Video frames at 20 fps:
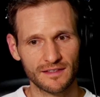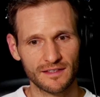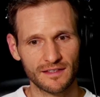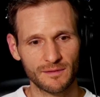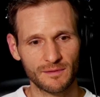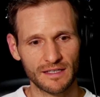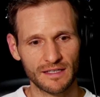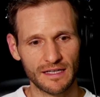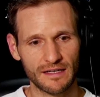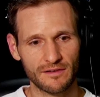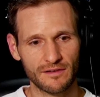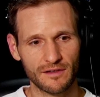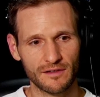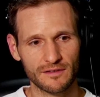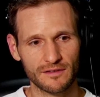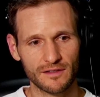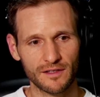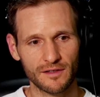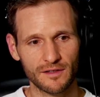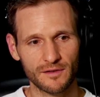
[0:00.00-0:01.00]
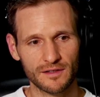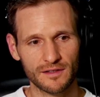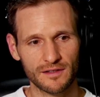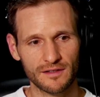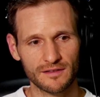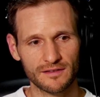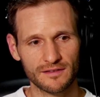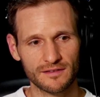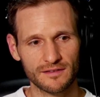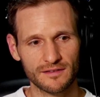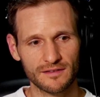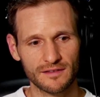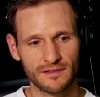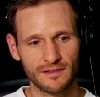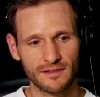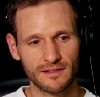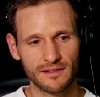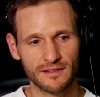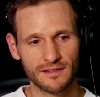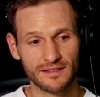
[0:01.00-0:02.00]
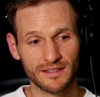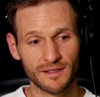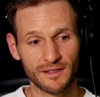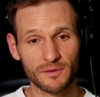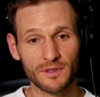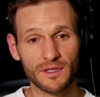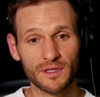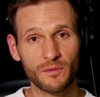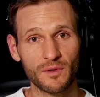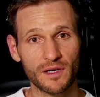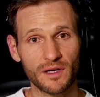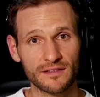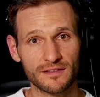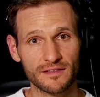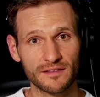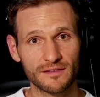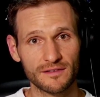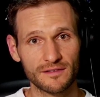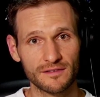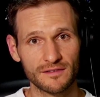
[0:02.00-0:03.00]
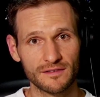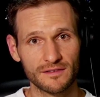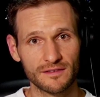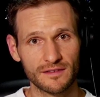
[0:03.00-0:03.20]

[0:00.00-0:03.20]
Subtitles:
about how hard to go with this, because I really want to.